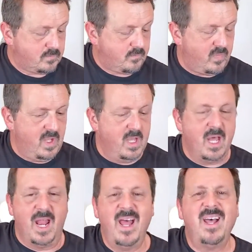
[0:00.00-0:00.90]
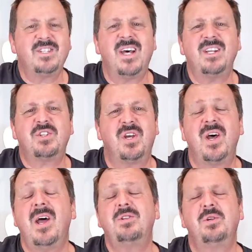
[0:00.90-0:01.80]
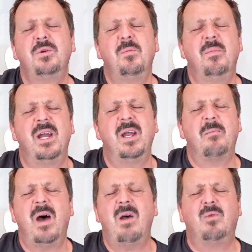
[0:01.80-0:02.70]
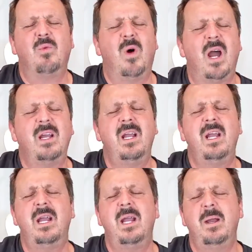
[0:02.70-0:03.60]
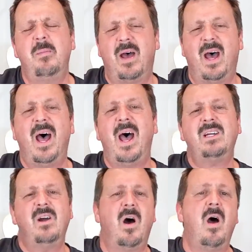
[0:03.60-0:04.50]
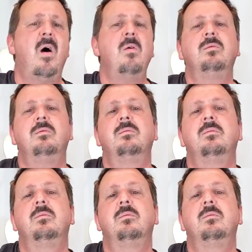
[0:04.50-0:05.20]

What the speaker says: And as I turned to make my way back home,